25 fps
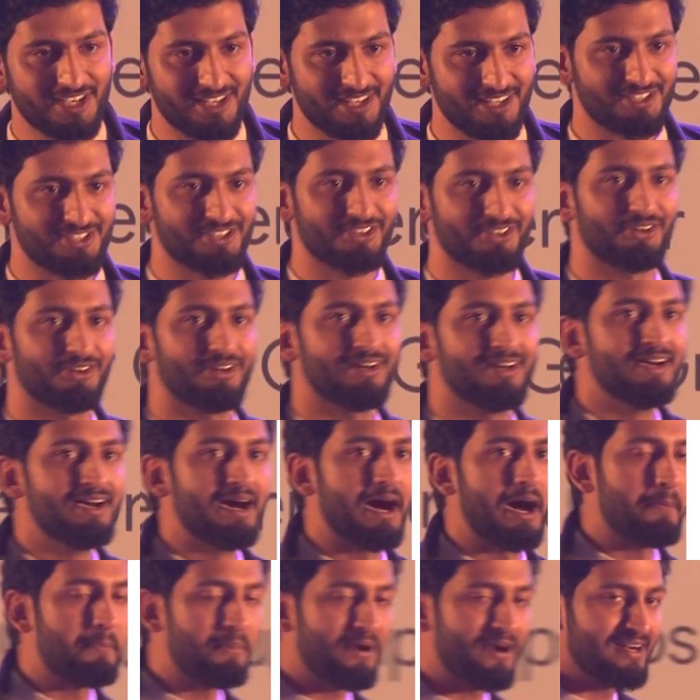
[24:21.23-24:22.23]
So
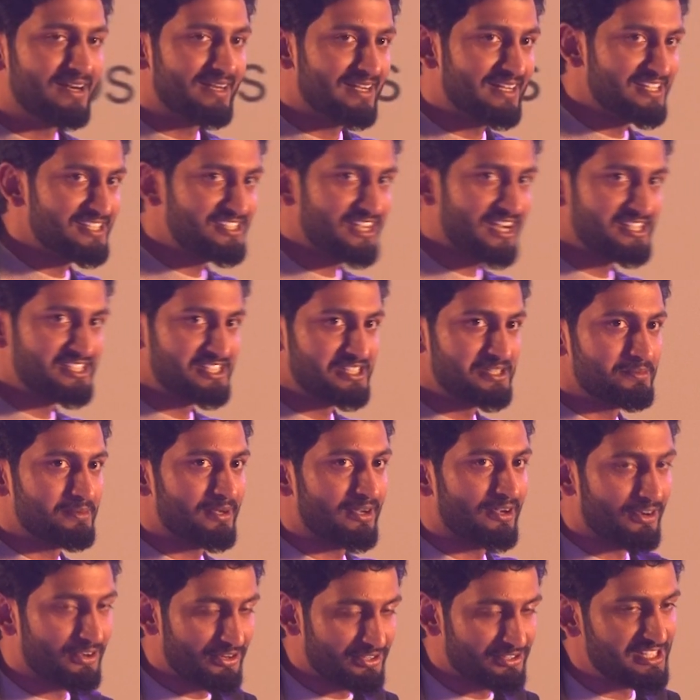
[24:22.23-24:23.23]
apparently
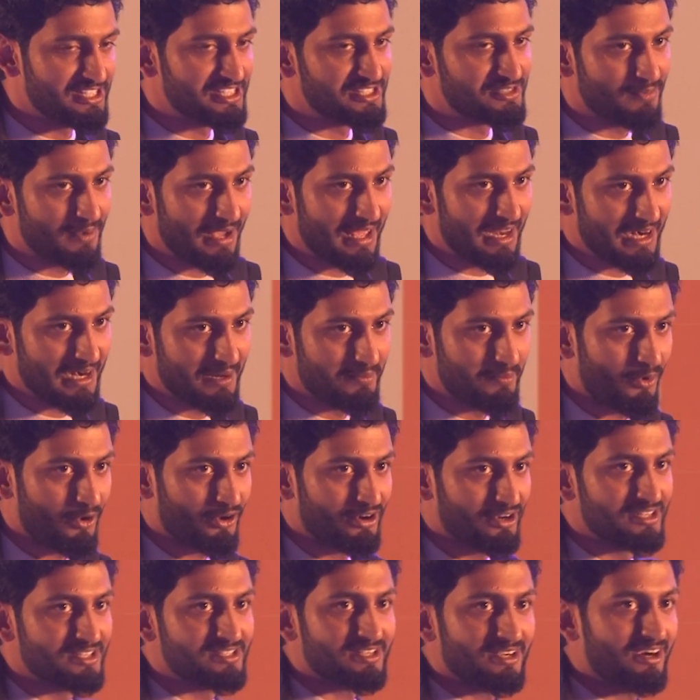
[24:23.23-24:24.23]
these LLM
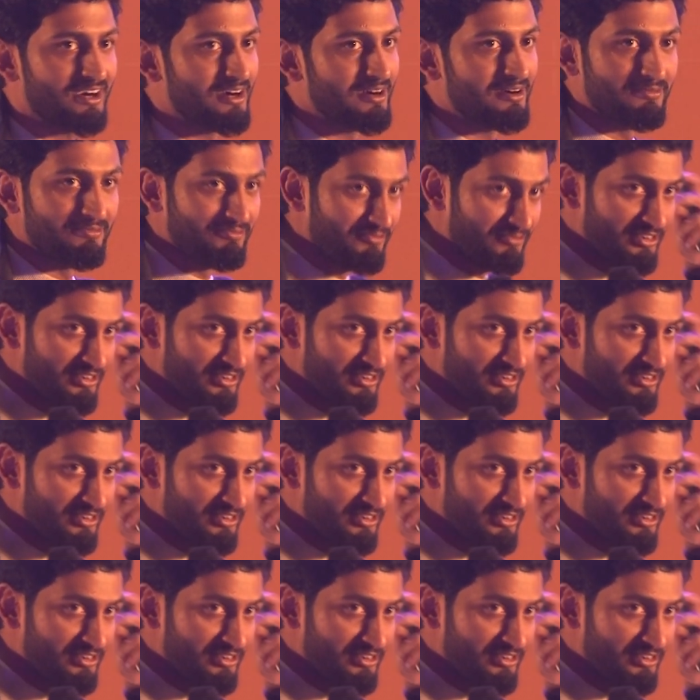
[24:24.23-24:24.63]
models are